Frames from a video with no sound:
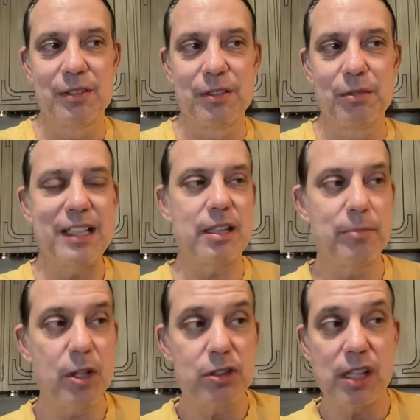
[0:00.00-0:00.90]
wakes up and
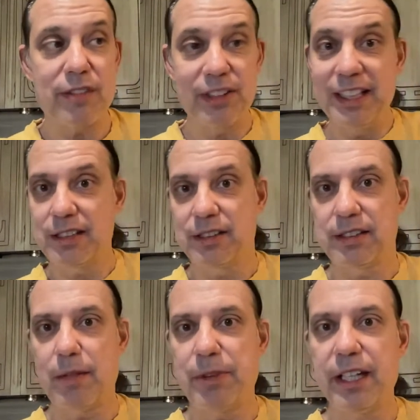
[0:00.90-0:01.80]
goes off and eats
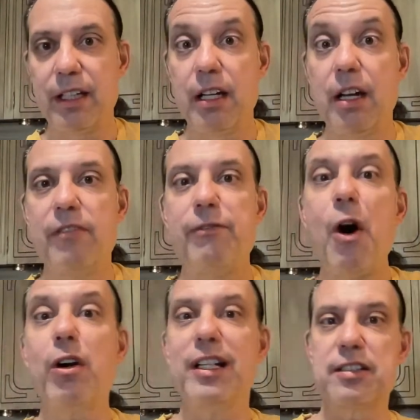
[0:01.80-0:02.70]
something
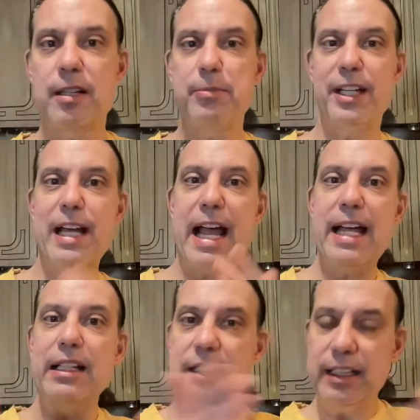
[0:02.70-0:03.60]
foreign, something
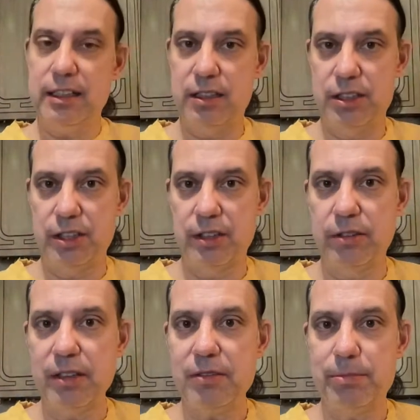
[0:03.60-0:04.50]
alien to the
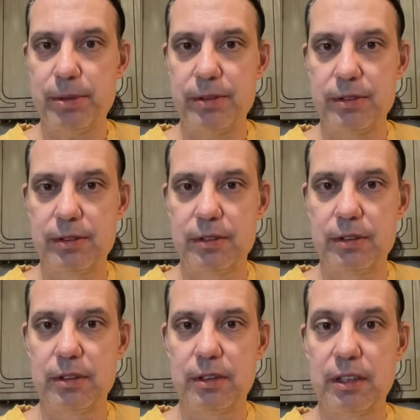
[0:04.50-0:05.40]
group.
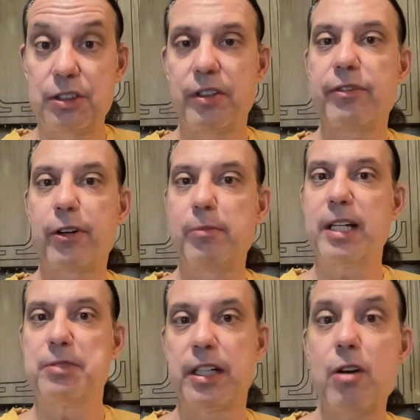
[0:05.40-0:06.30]
So therefore it
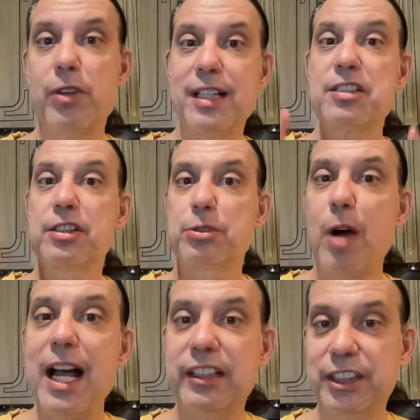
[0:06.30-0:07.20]
becomes a goat. This is
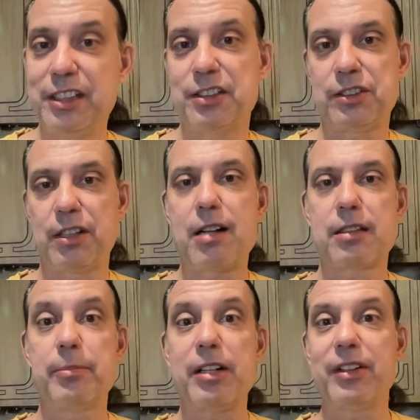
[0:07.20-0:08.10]
why Jesus talked
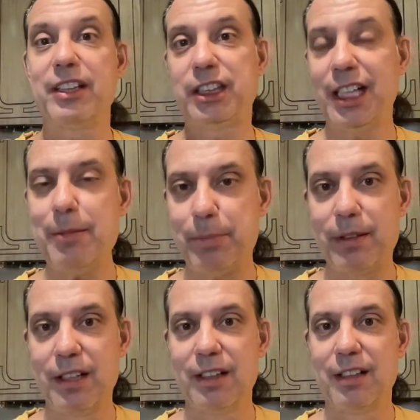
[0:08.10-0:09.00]
about the sheep
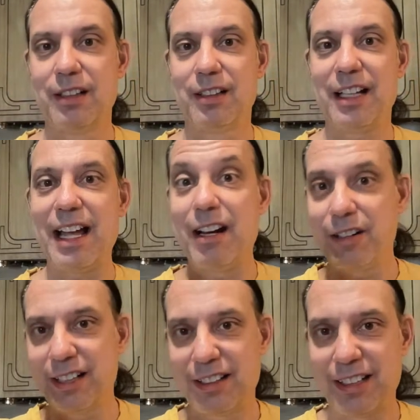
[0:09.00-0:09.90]

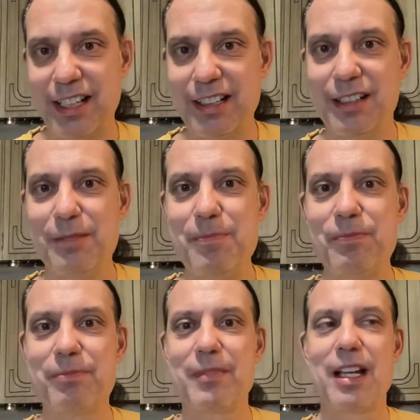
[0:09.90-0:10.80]
entering the kingdom
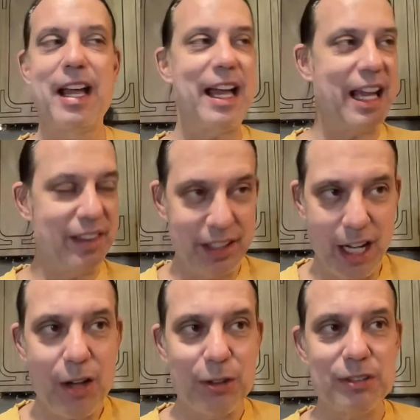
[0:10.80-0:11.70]
and the
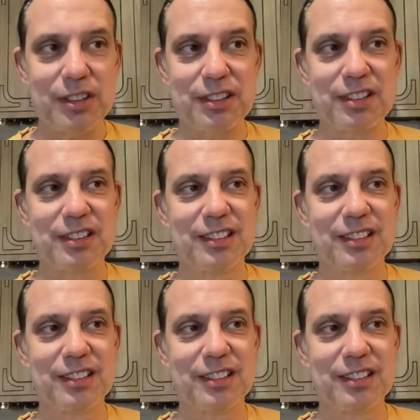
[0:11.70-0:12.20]
goats.